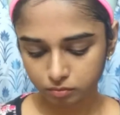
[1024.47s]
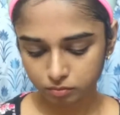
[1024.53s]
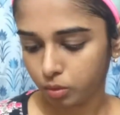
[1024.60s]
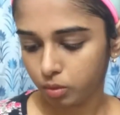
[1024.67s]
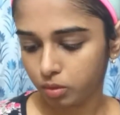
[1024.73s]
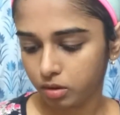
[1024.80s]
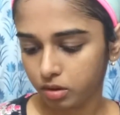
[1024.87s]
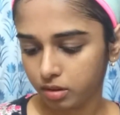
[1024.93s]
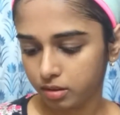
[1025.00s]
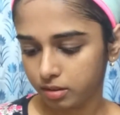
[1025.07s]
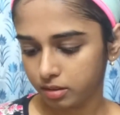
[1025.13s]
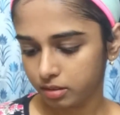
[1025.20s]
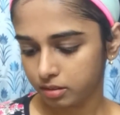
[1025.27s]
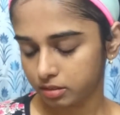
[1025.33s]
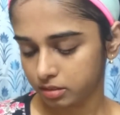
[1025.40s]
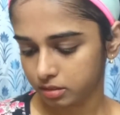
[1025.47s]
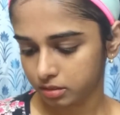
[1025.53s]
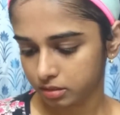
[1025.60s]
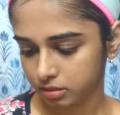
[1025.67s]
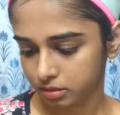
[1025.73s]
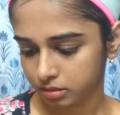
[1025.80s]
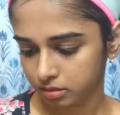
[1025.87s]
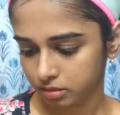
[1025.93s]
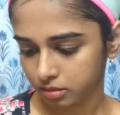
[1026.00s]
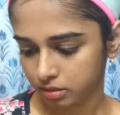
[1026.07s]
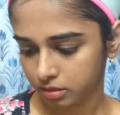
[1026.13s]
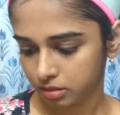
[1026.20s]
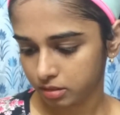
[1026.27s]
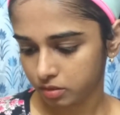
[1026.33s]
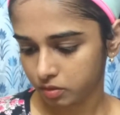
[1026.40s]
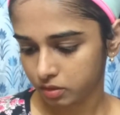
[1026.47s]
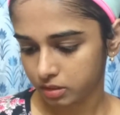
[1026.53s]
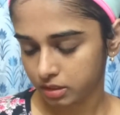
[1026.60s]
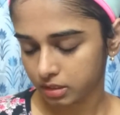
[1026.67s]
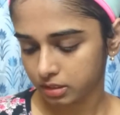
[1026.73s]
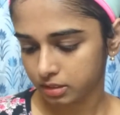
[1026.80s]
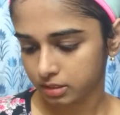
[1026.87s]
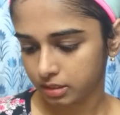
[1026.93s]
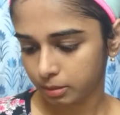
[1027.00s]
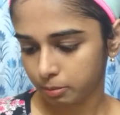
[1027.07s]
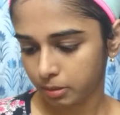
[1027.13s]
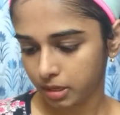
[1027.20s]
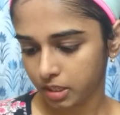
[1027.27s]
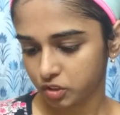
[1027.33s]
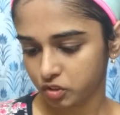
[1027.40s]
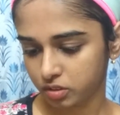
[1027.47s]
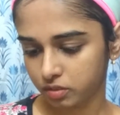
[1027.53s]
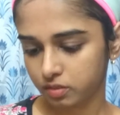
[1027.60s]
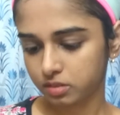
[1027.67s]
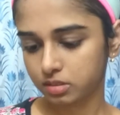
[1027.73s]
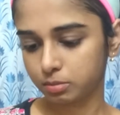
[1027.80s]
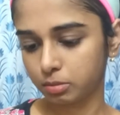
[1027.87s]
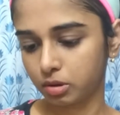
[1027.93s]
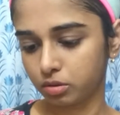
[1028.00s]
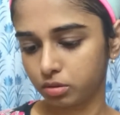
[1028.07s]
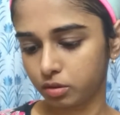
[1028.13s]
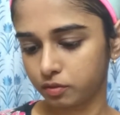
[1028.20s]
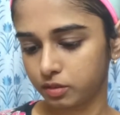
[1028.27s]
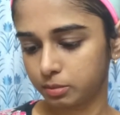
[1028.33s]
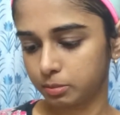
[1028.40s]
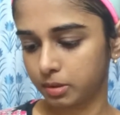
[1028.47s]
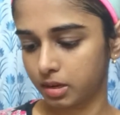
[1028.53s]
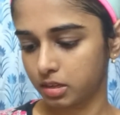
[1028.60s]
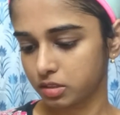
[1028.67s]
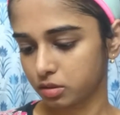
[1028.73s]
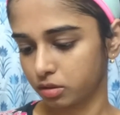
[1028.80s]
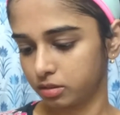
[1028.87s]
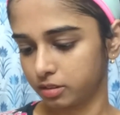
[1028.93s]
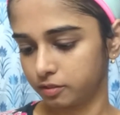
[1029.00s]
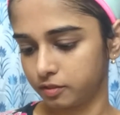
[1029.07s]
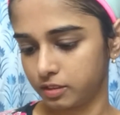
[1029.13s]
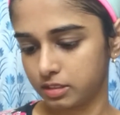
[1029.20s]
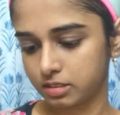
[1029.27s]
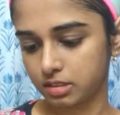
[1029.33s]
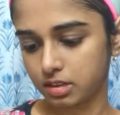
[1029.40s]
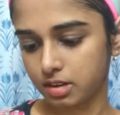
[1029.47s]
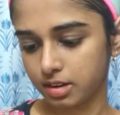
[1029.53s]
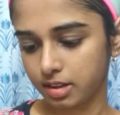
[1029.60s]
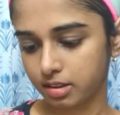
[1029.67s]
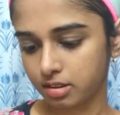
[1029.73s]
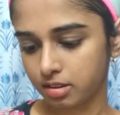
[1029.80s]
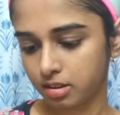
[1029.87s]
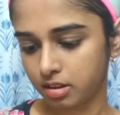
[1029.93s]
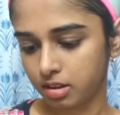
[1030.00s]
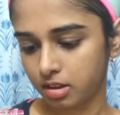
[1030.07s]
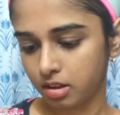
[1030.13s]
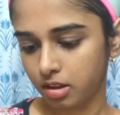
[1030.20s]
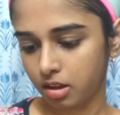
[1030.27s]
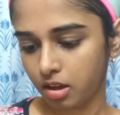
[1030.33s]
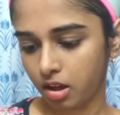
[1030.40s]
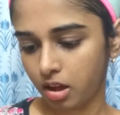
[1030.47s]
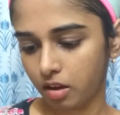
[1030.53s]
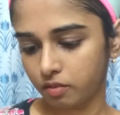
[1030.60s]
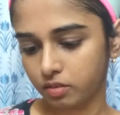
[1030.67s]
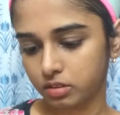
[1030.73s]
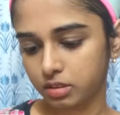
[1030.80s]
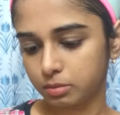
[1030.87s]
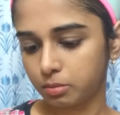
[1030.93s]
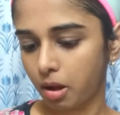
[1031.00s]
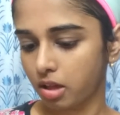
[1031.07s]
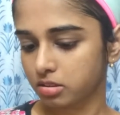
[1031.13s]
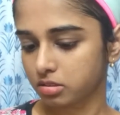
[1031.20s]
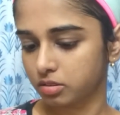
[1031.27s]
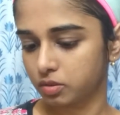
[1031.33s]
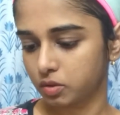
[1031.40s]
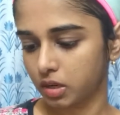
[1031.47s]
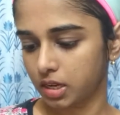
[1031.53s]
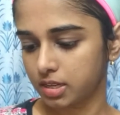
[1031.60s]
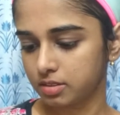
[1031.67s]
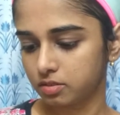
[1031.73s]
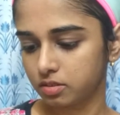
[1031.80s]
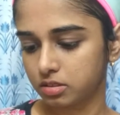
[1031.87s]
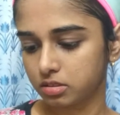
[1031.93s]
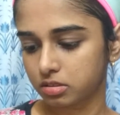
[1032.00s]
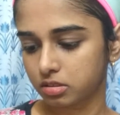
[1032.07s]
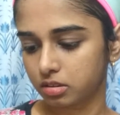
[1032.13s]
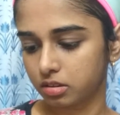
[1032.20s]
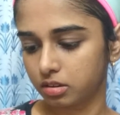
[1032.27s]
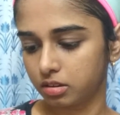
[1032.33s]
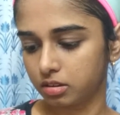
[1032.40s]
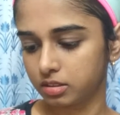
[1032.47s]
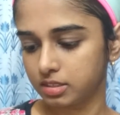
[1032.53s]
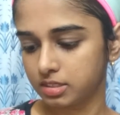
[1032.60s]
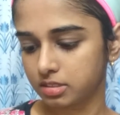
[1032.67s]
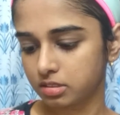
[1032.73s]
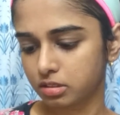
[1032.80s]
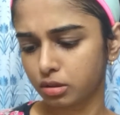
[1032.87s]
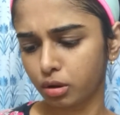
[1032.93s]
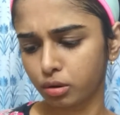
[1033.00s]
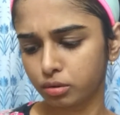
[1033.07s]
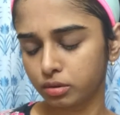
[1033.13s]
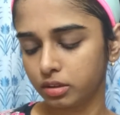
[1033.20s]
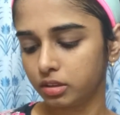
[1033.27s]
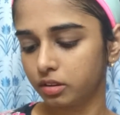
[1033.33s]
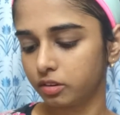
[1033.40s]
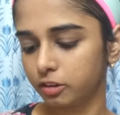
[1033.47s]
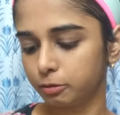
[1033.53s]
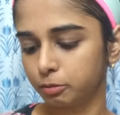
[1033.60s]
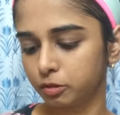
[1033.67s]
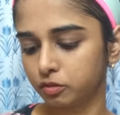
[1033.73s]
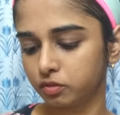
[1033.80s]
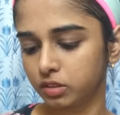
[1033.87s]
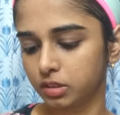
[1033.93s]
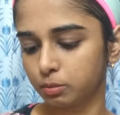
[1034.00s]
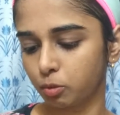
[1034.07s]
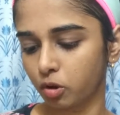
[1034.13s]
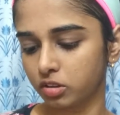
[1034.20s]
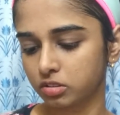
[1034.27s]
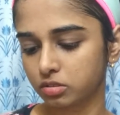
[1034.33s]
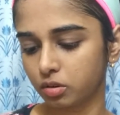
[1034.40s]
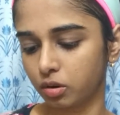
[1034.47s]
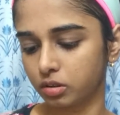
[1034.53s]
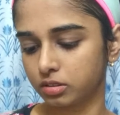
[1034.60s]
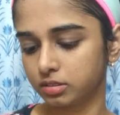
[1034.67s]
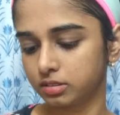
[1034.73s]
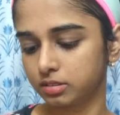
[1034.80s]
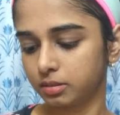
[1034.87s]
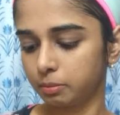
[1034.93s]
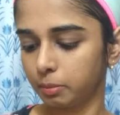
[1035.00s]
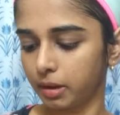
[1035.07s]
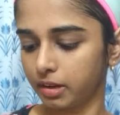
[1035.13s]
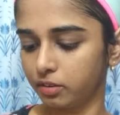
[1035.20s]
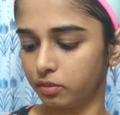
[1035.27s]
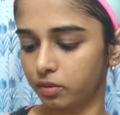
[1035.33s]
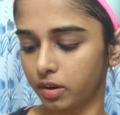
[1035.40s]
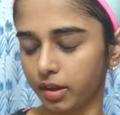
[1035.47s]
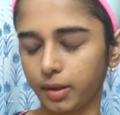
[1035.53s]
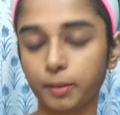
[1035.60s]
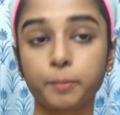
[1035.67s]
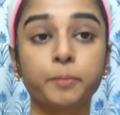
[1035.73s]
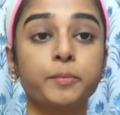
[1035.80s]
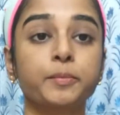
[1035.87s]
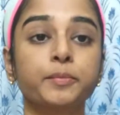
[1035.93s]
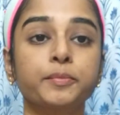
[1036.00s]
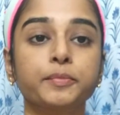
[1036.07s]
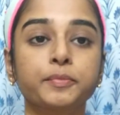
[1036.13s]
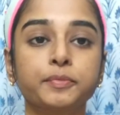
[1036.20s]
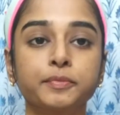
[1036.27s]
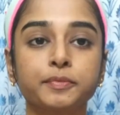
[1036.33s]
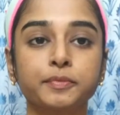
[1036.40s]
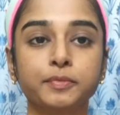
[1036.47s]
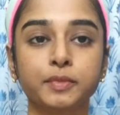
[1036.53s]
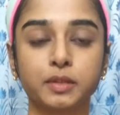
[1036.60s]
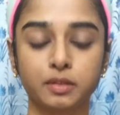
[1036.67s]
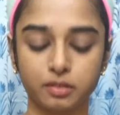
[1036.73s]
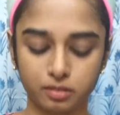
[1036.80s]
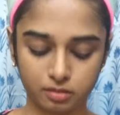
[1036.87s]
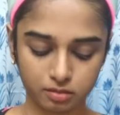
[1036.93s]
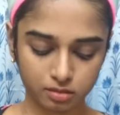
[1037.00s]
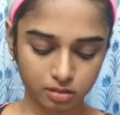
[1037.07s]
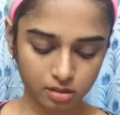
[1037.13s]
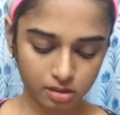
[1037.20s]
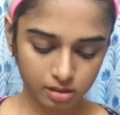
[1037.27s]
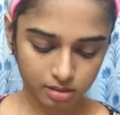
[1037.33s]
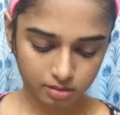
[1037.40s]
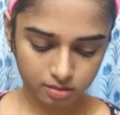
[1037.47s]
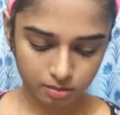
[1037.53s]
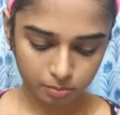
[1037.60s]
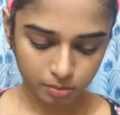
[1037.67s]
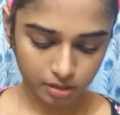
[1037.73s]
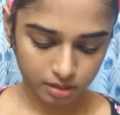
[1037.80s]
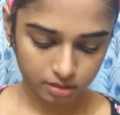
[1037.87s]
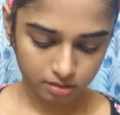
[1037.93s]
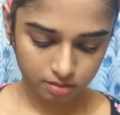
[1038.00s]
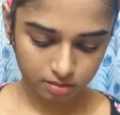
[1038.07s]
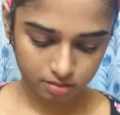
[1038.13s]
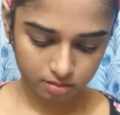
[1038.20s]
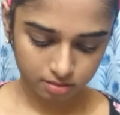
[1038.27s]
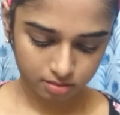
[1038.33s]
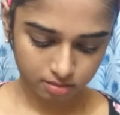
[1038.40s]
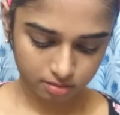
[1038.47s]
So it is written that apply a generous amount of the mask on the face and neck. After the mask dries, rinse thoroughly or remove with moist cotton, pat dry. So okay, let's apply this.